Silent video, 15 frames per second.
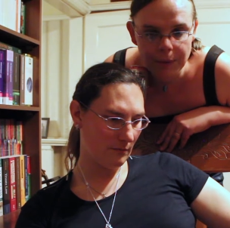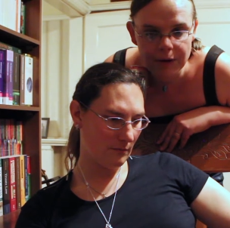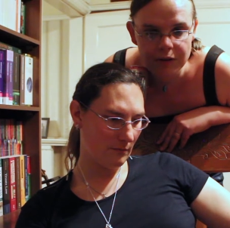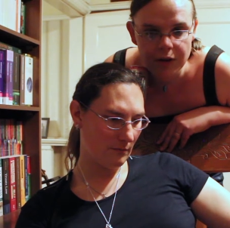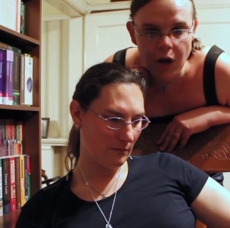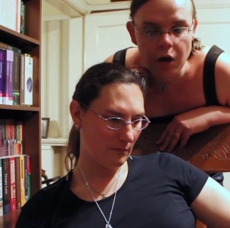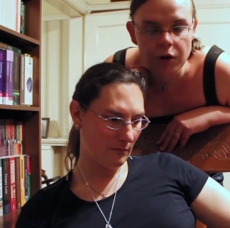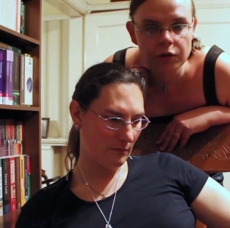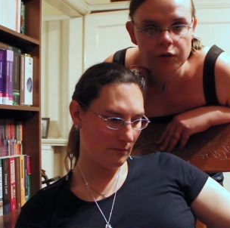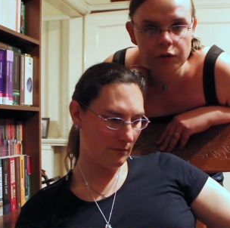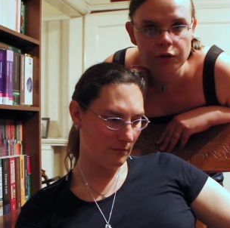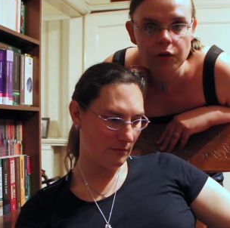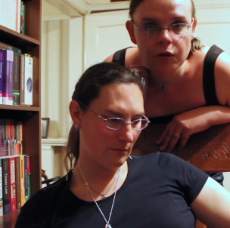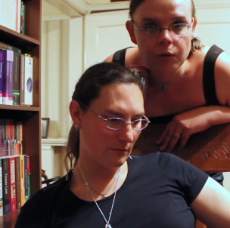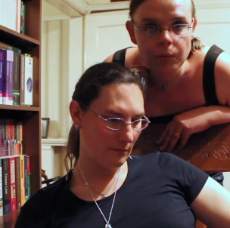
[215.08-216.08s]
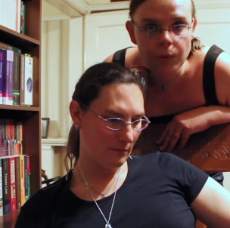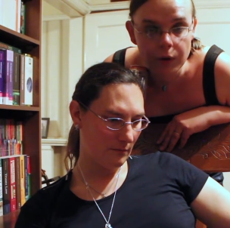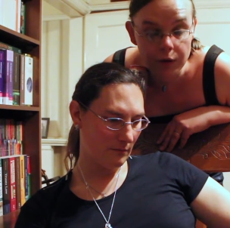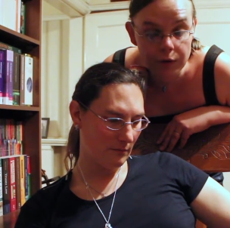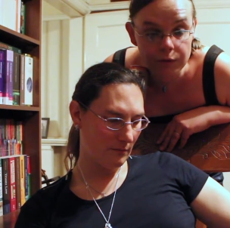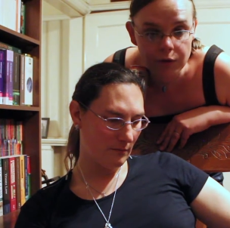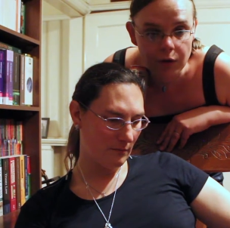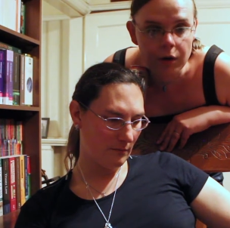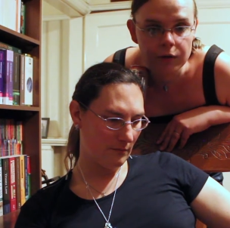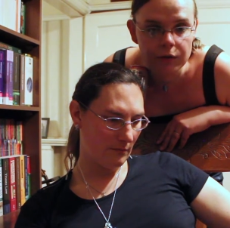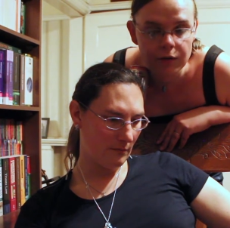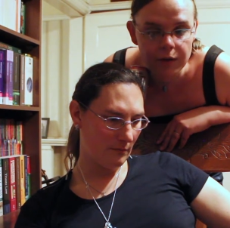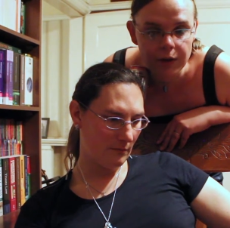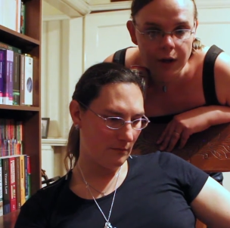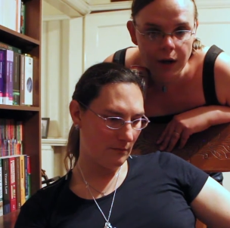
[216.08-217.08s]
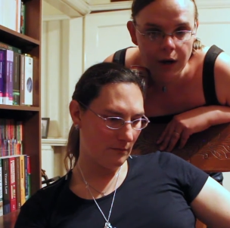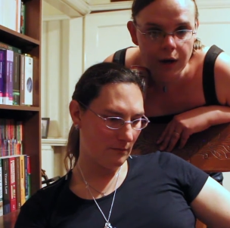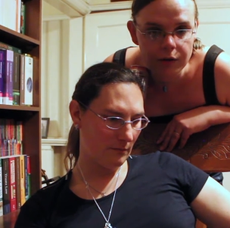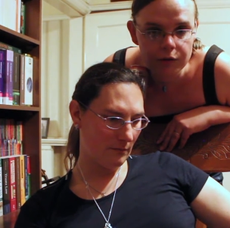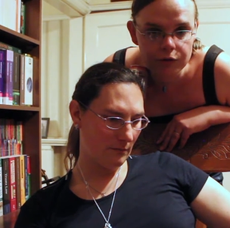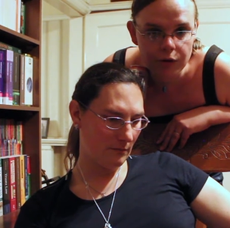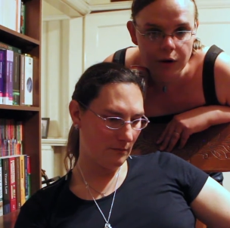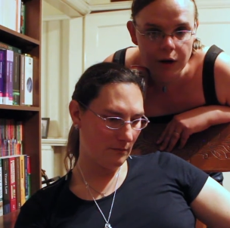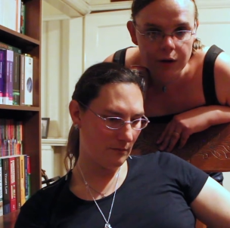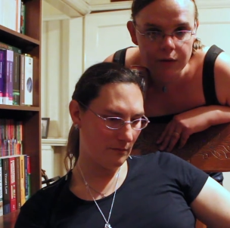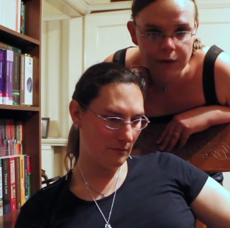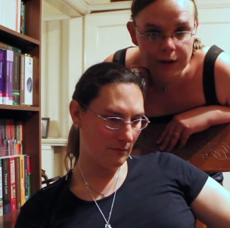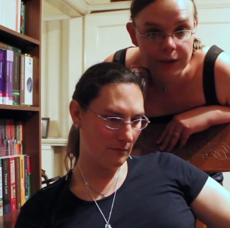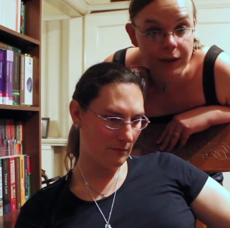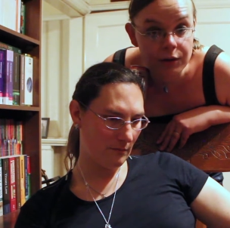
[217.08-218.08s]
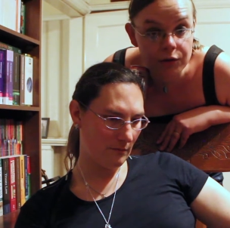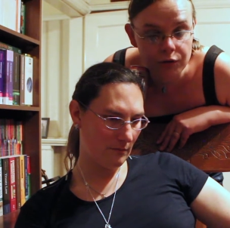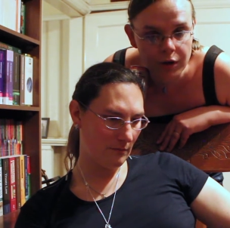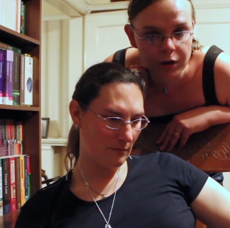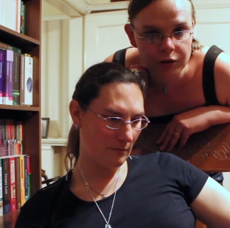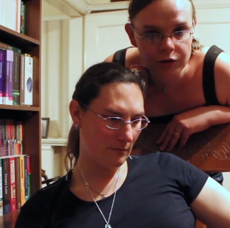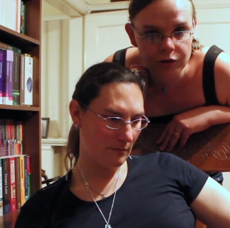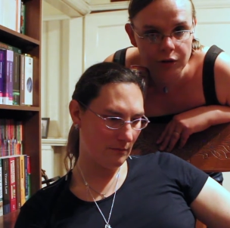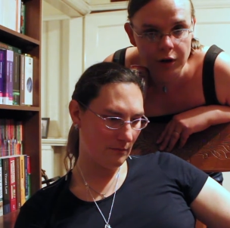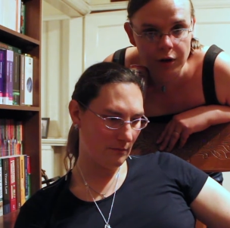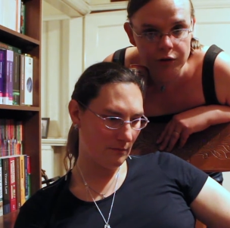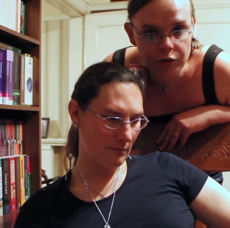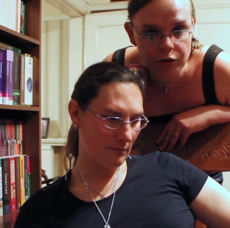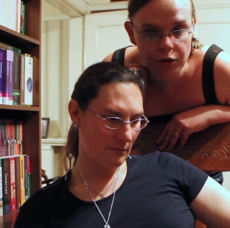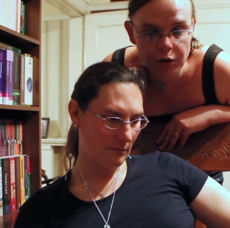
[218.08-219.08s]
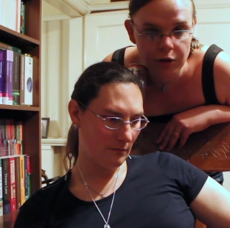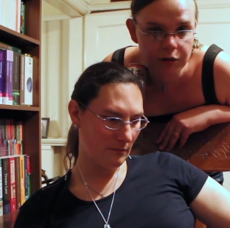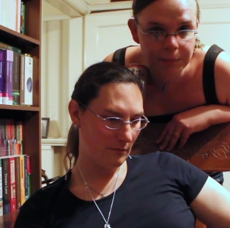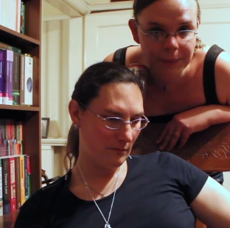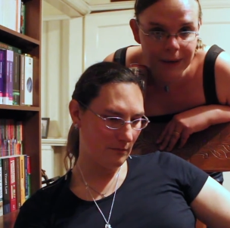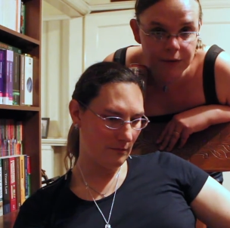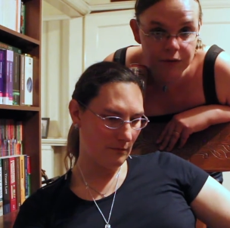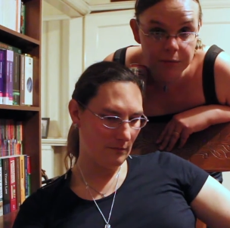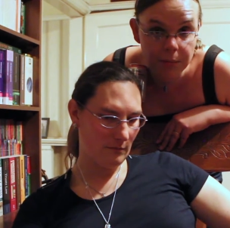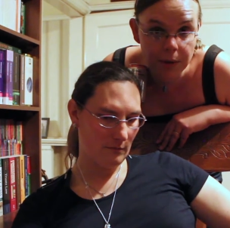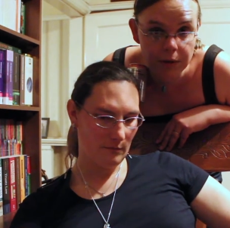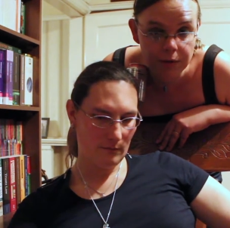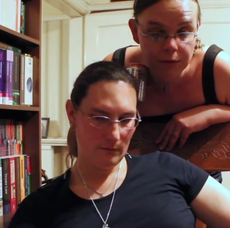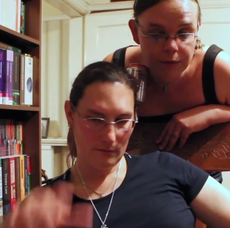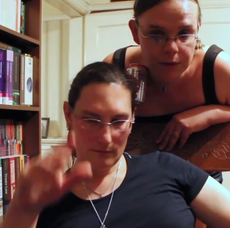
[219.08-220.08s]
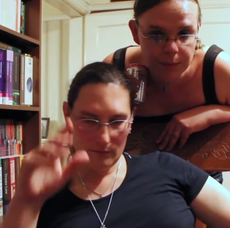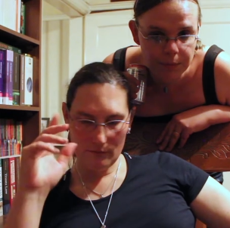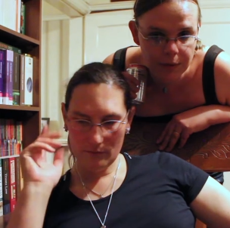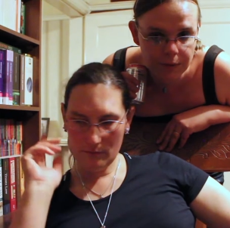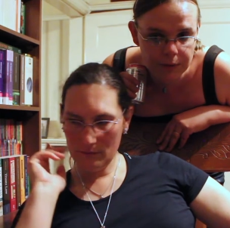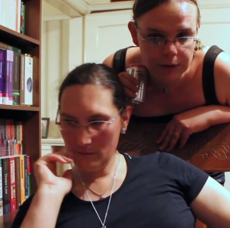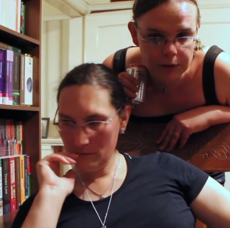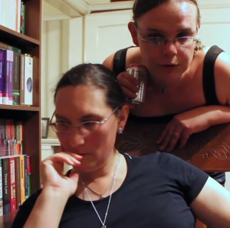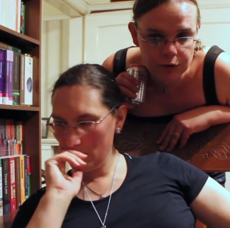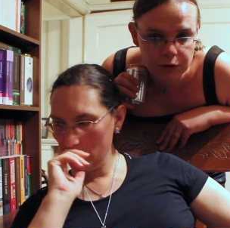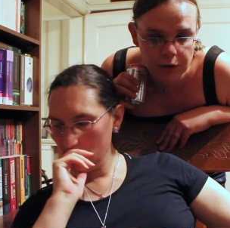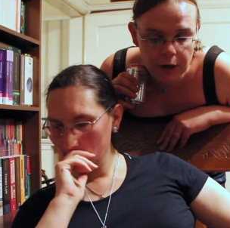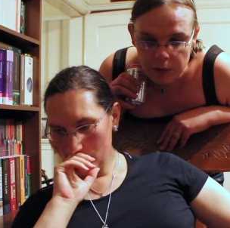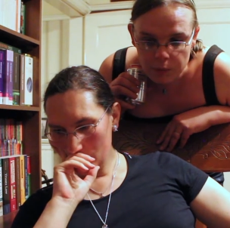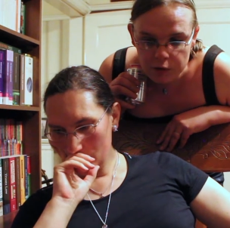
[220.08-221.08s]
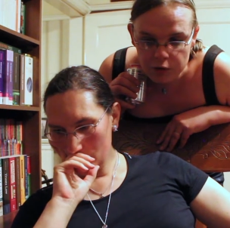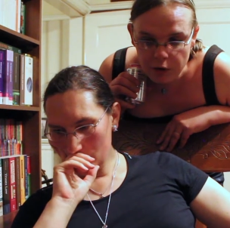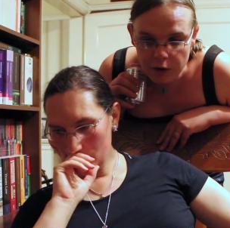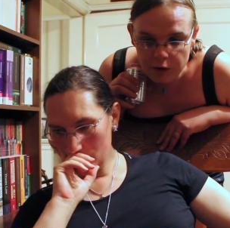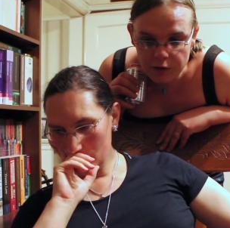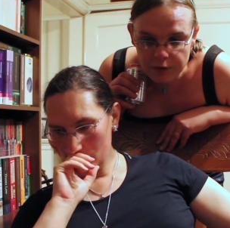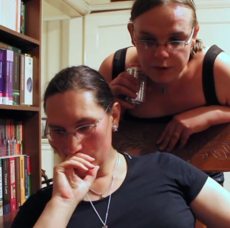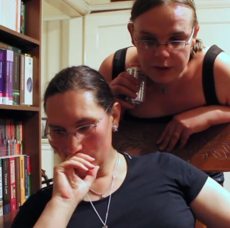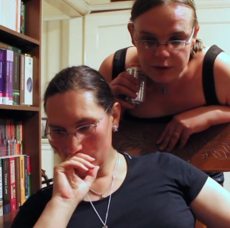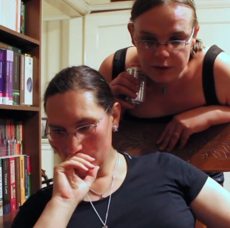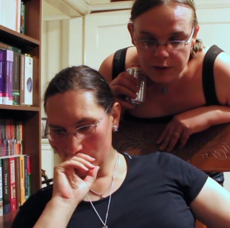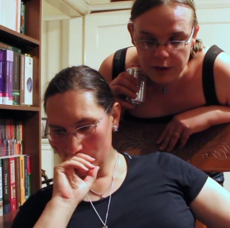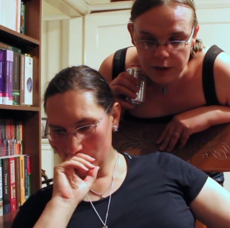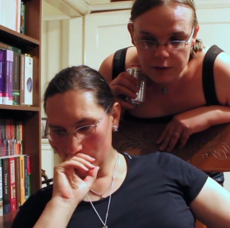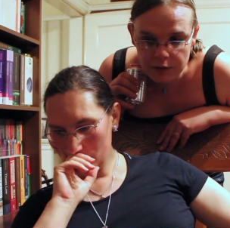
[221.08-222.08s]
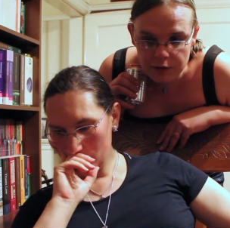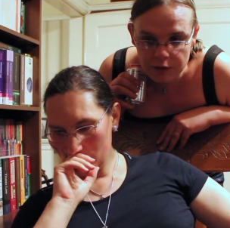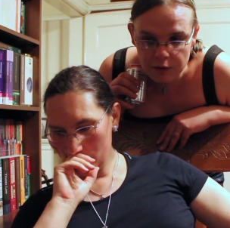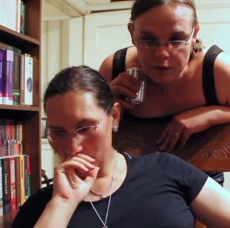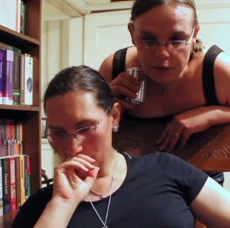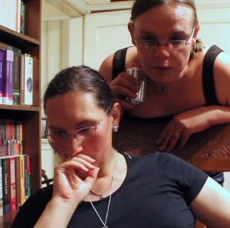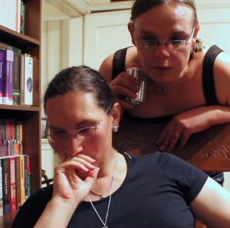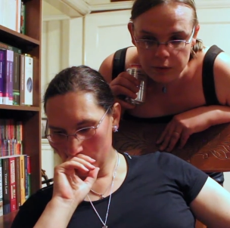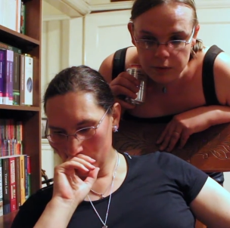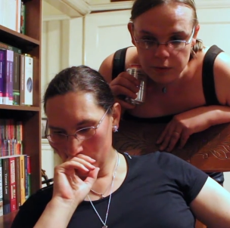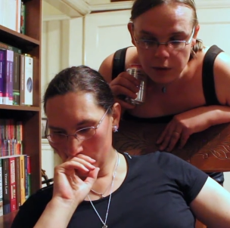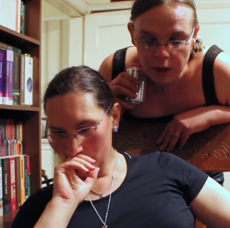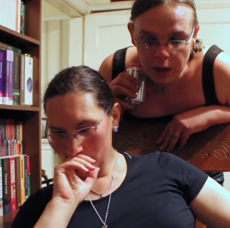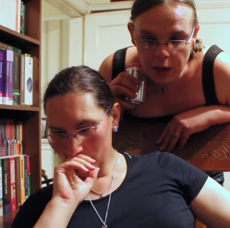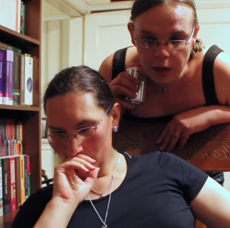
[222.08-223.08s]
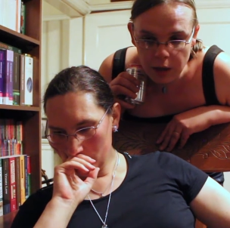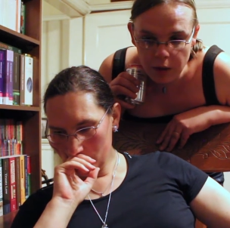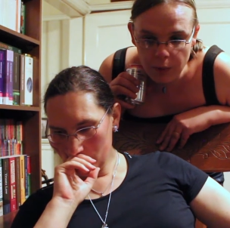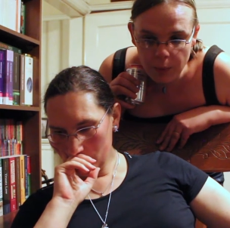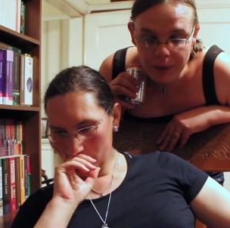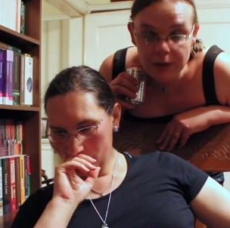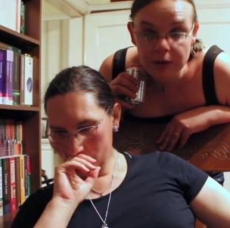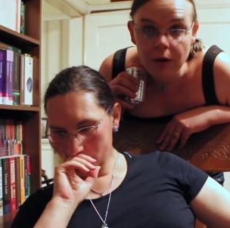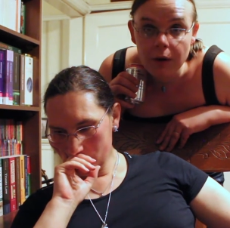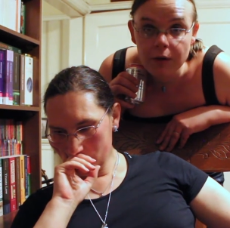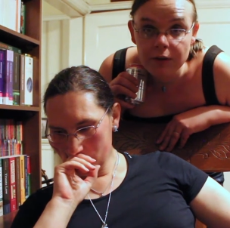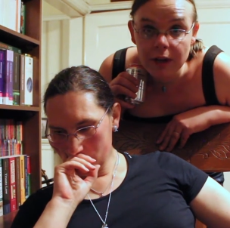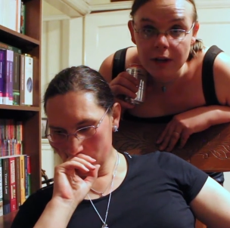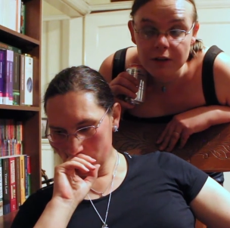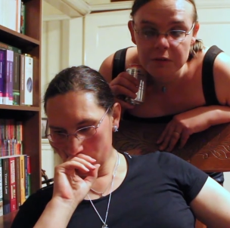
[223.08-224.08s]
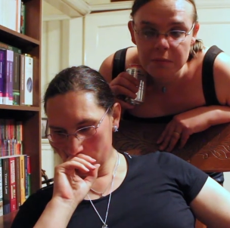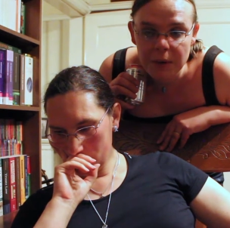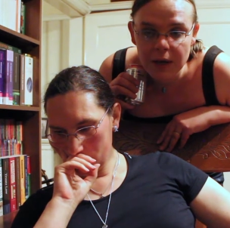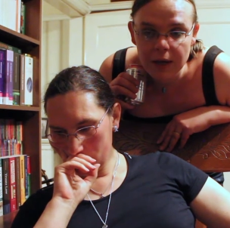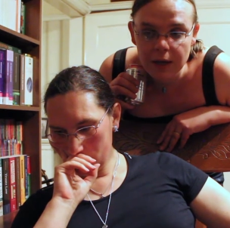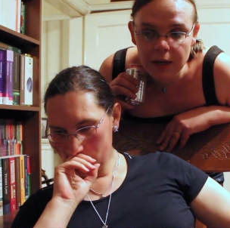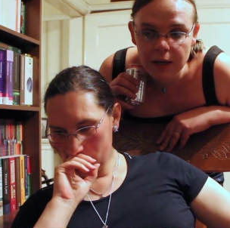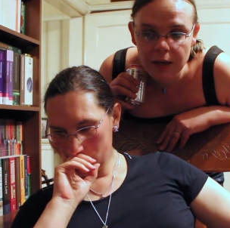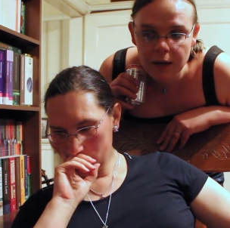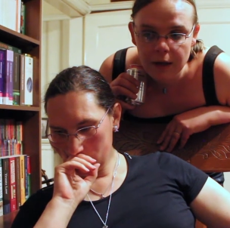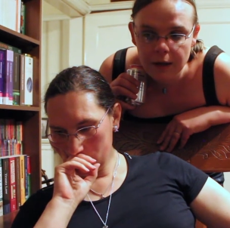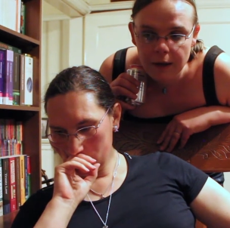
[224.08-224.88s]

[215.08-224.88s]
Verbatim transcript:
Speaker 1: basically undo what you've done to the hard drive and then try and charge £30 a month for the privilege. We tried to fix the install. Uh, Windows XP,